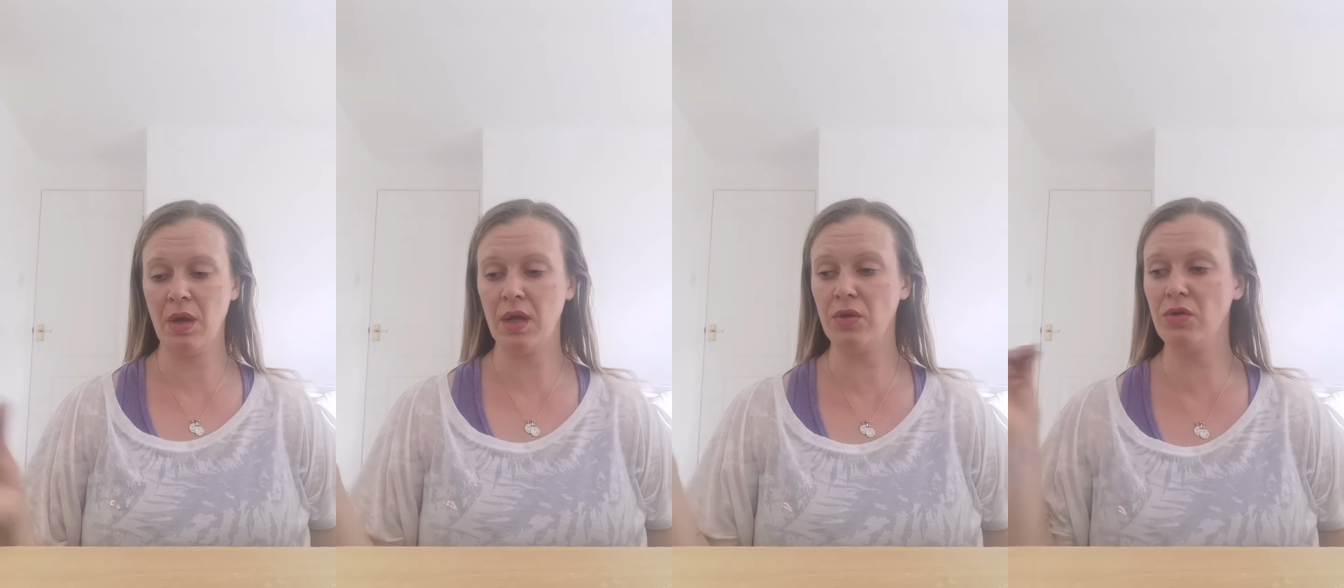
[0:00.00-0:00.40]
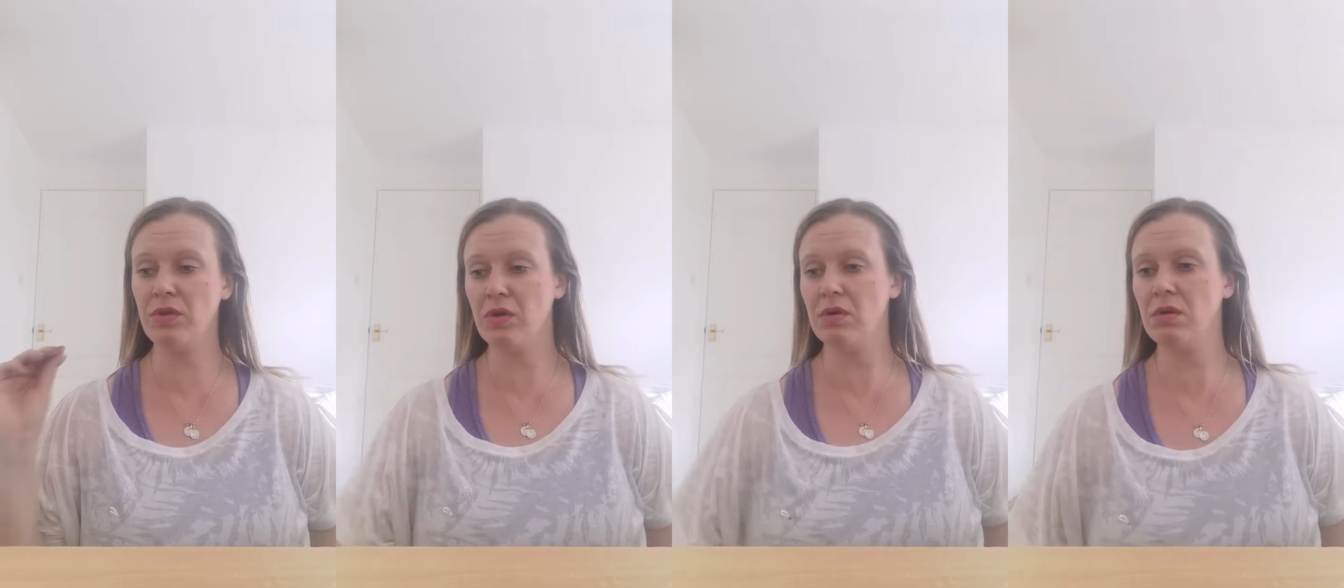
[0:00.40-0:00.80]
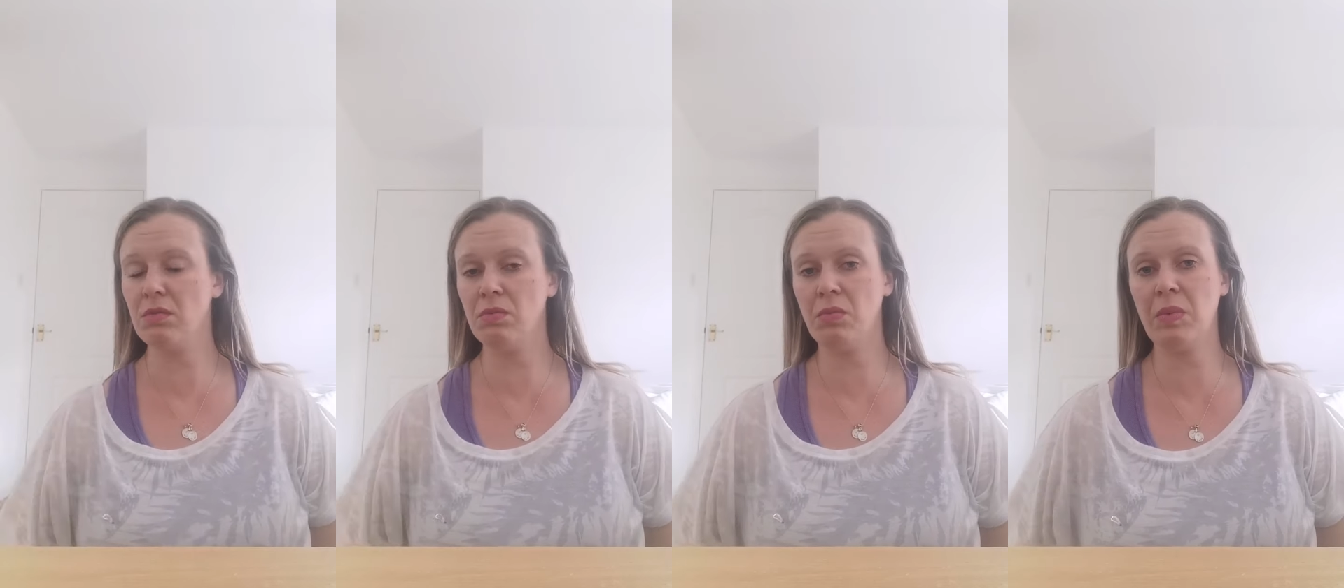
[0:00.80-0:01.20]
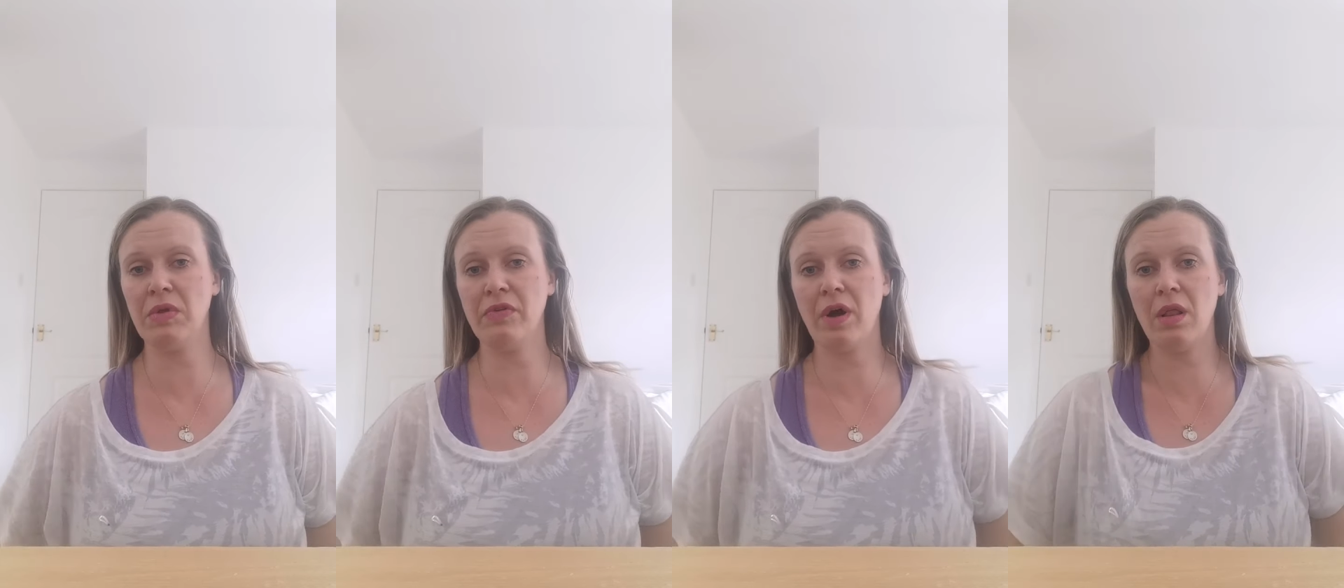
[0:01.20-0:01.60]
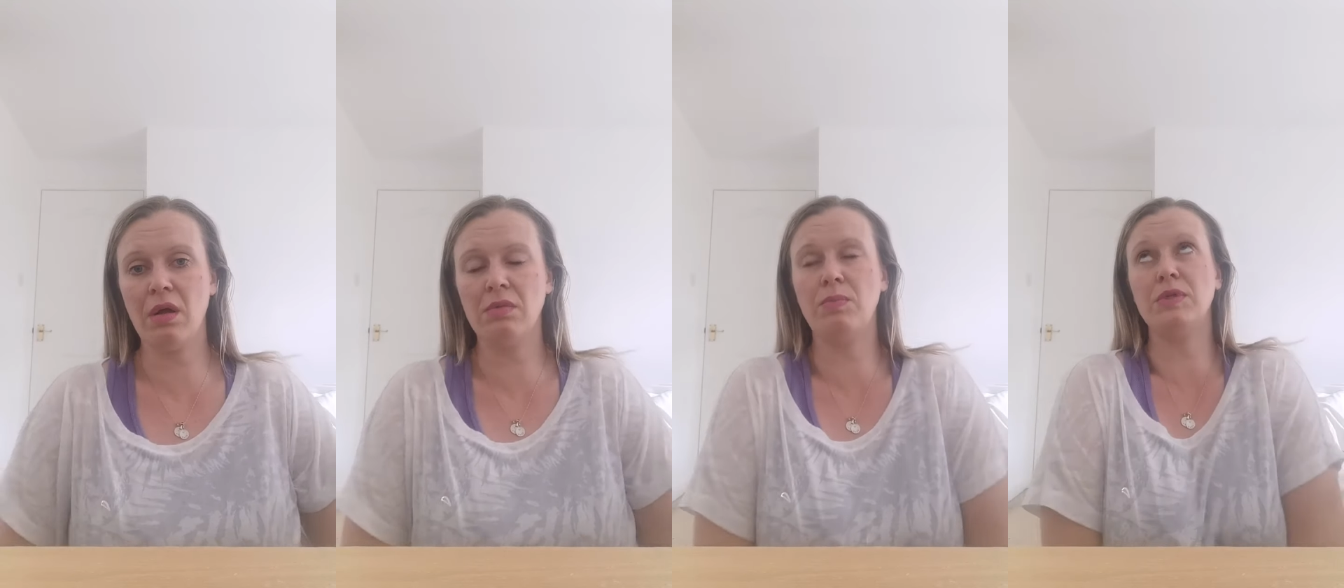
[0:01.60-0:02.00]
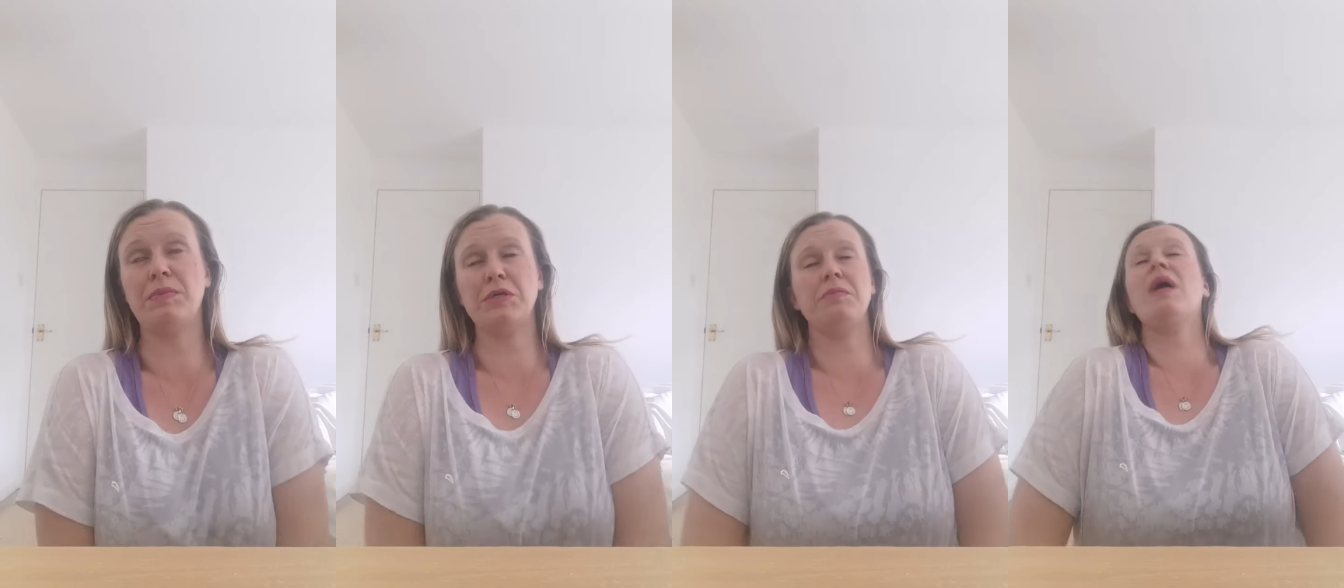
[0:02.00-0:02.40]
I knew that women of colour, especially